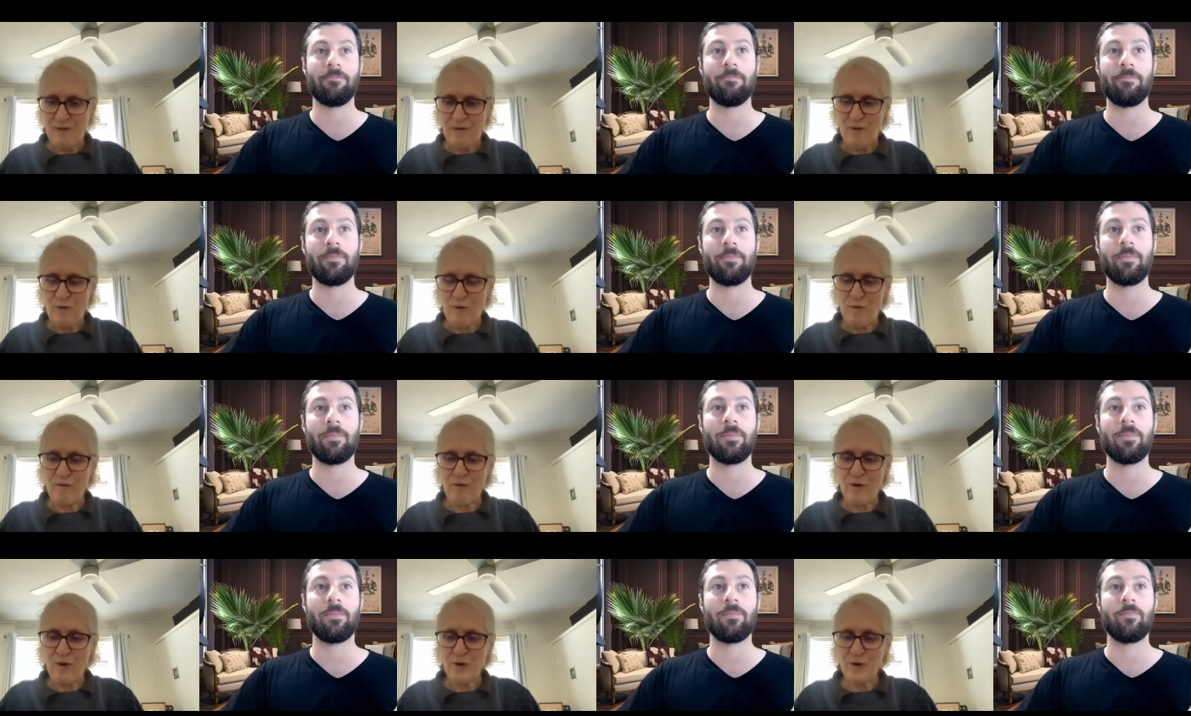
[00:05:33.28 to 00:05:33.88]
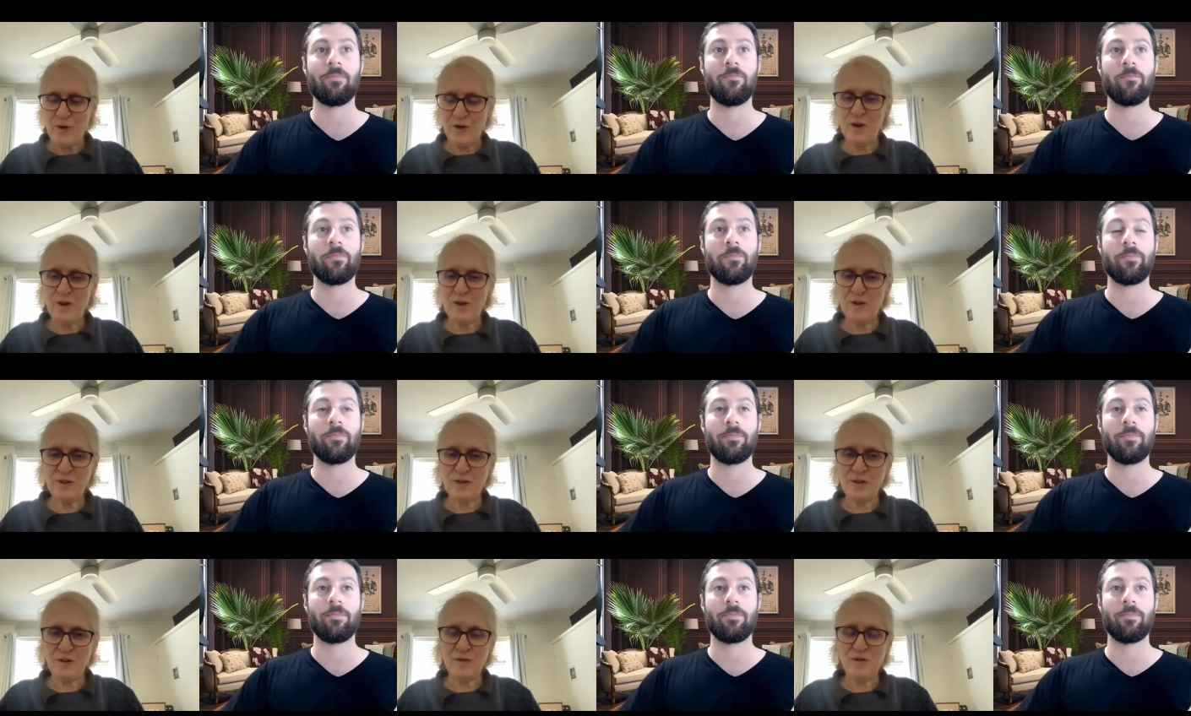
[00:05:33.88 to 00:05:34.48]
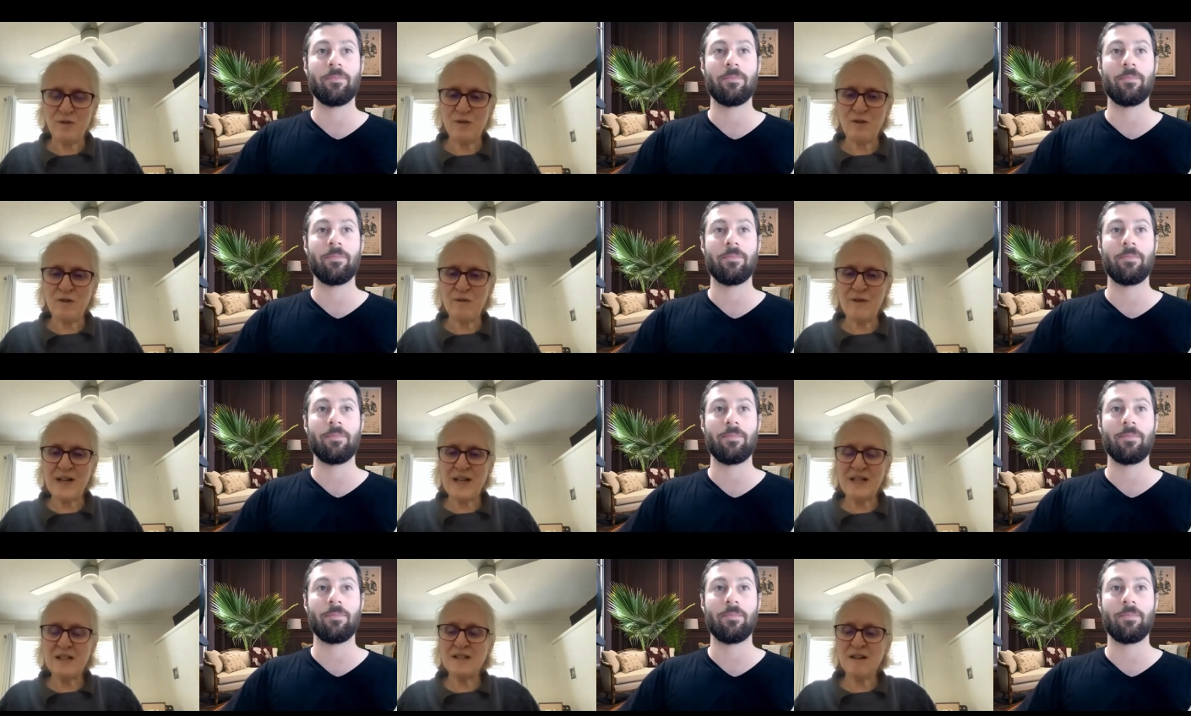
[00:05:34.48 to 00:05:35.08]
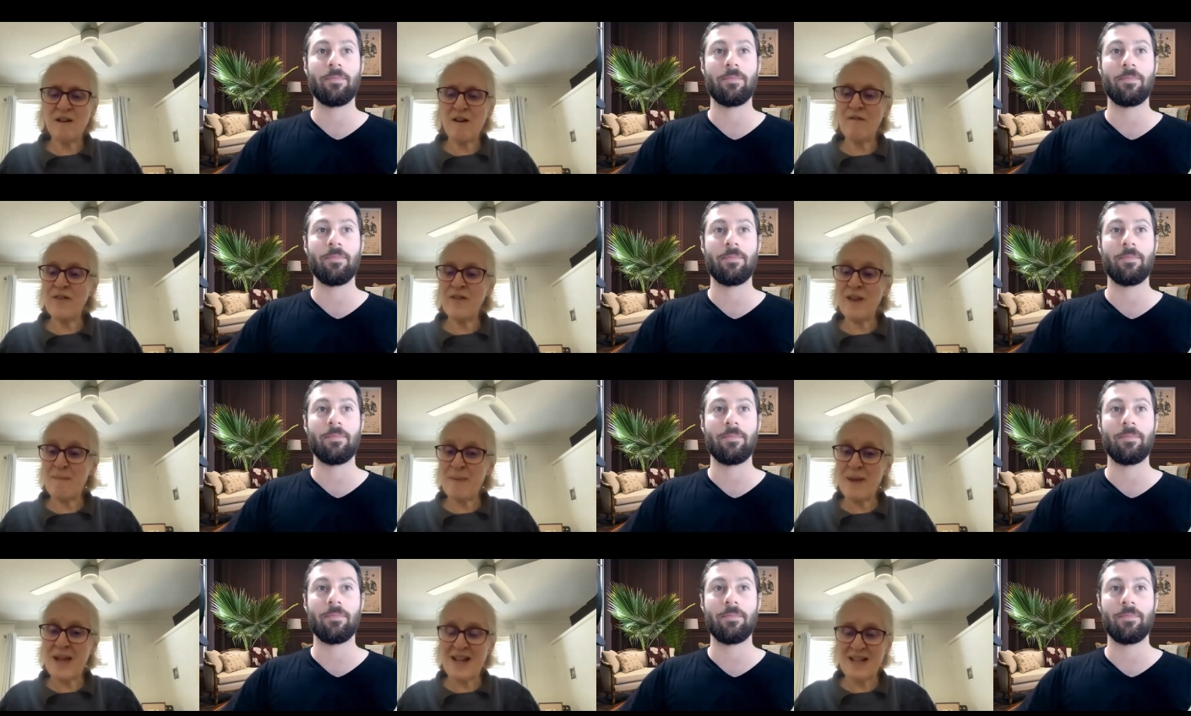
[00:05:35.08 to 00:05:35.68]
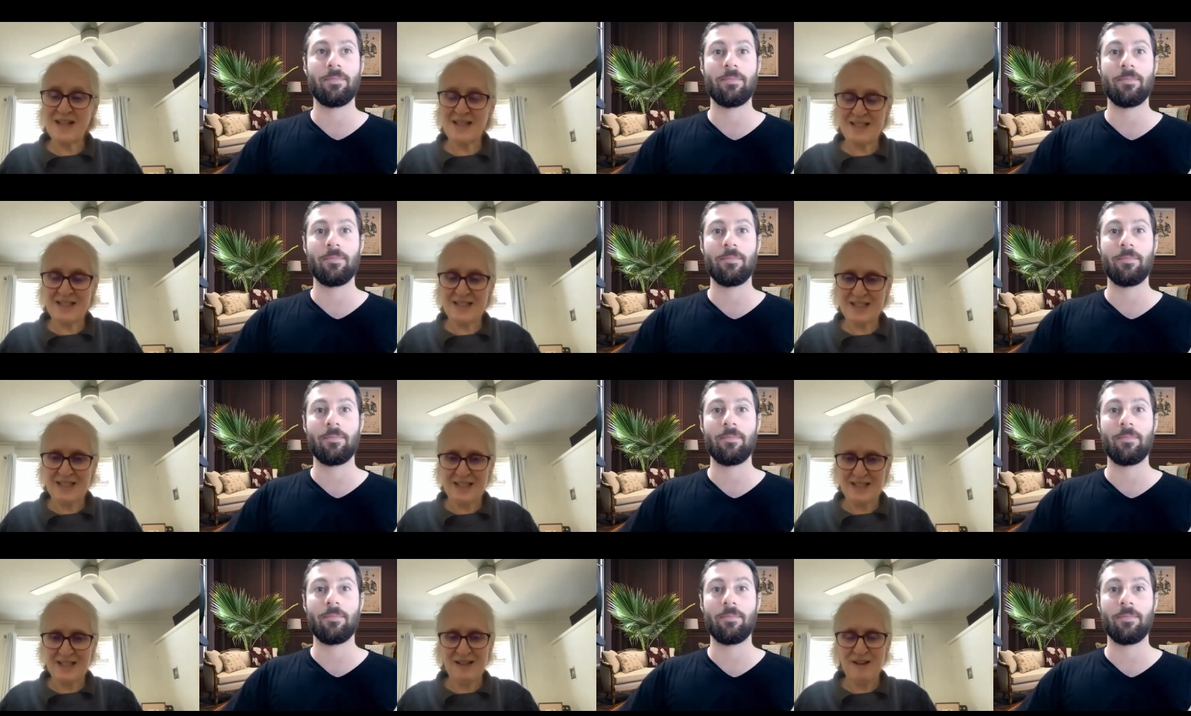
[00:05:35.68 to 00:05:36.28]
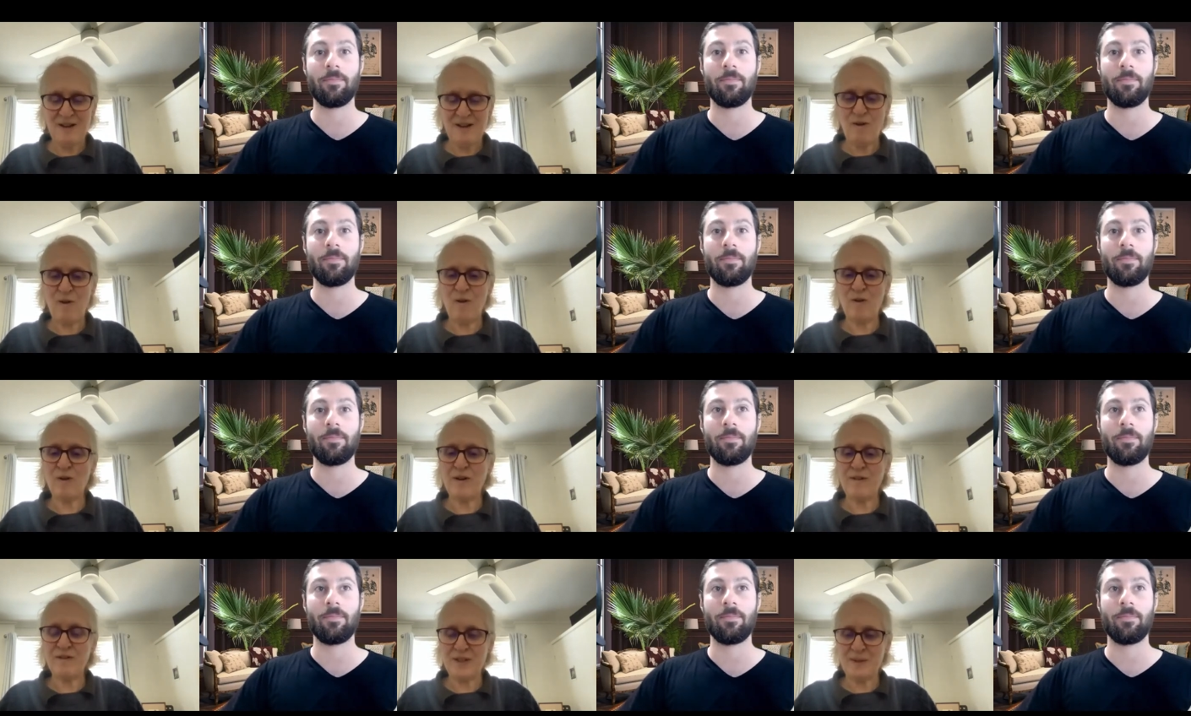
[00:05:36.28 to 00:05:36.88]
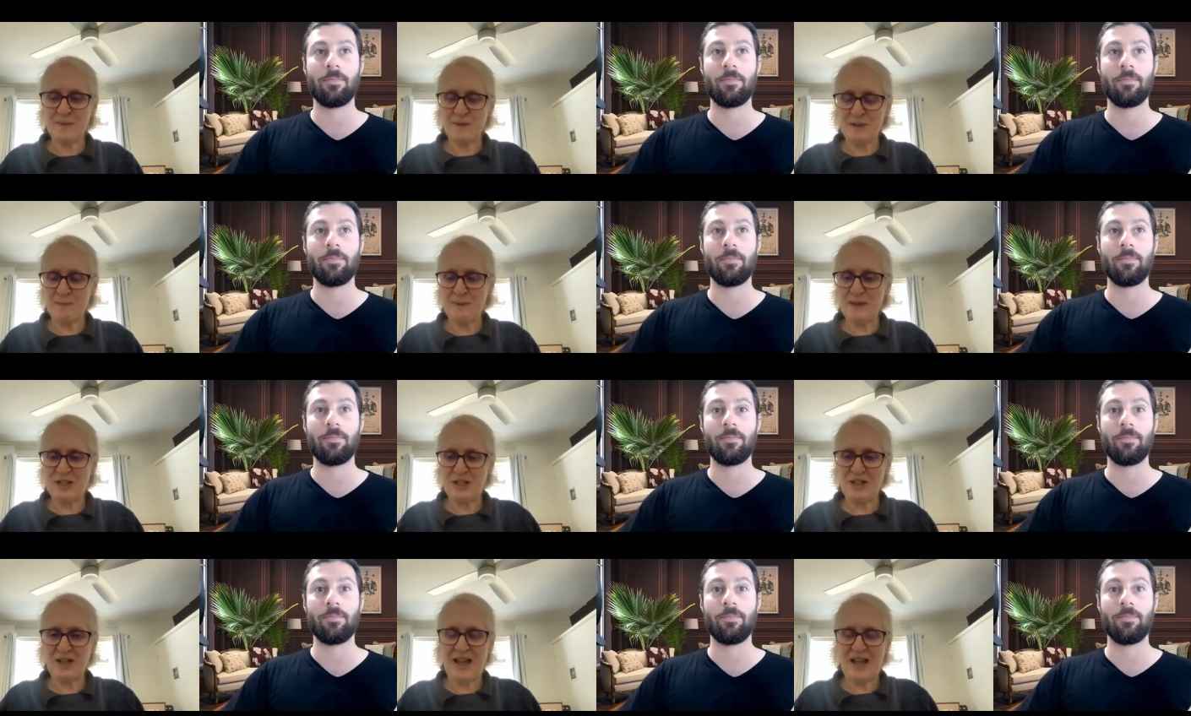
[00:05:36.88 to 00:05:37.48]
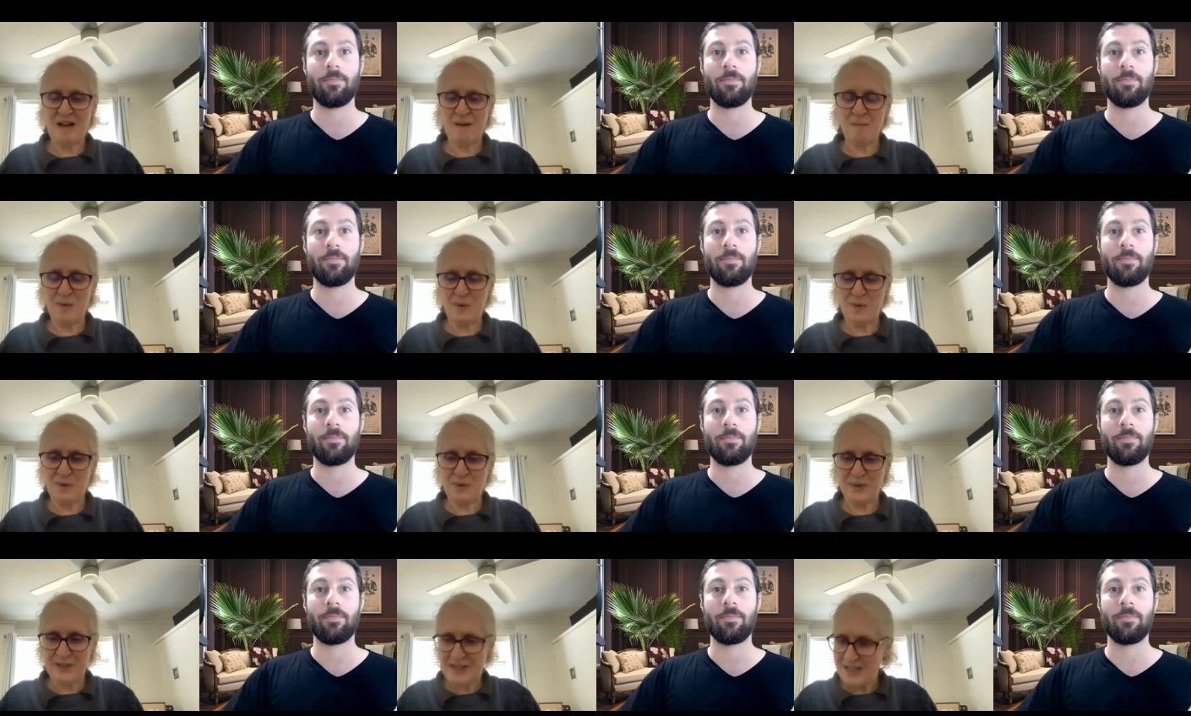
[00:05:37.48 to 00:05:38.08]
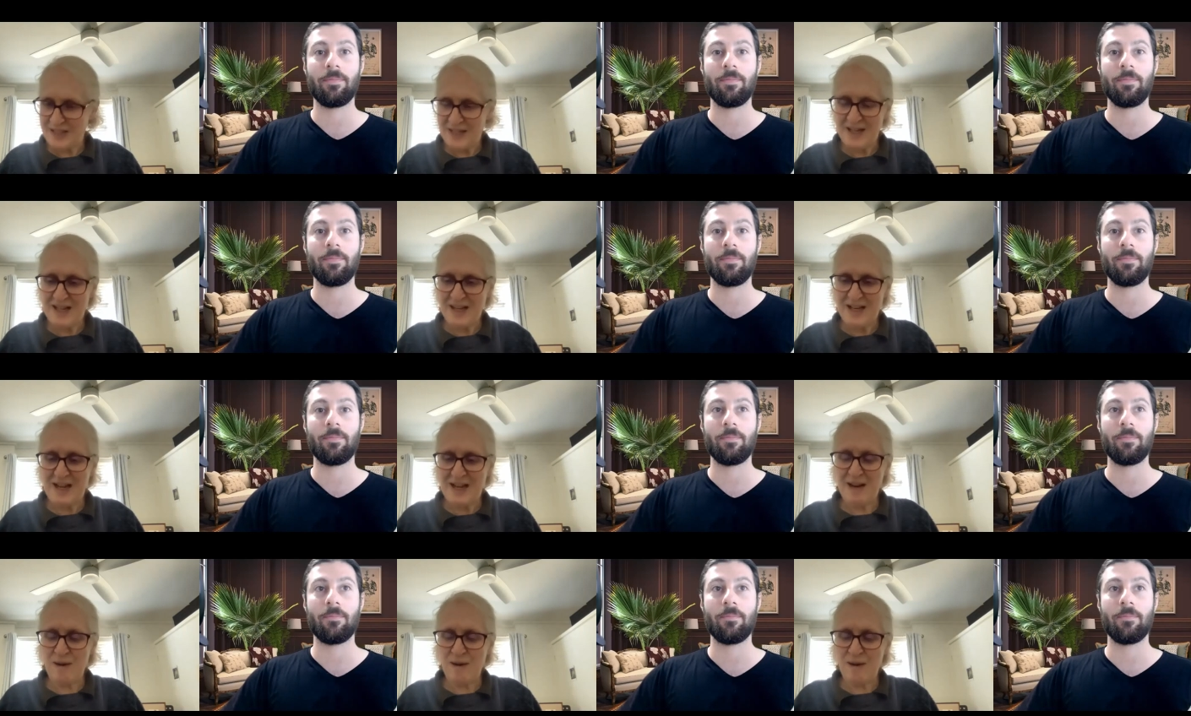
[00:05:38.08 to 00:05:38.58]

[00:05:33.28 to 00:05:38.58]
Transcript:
Speaker 1: or photos or drawings of their pets or of some special animals near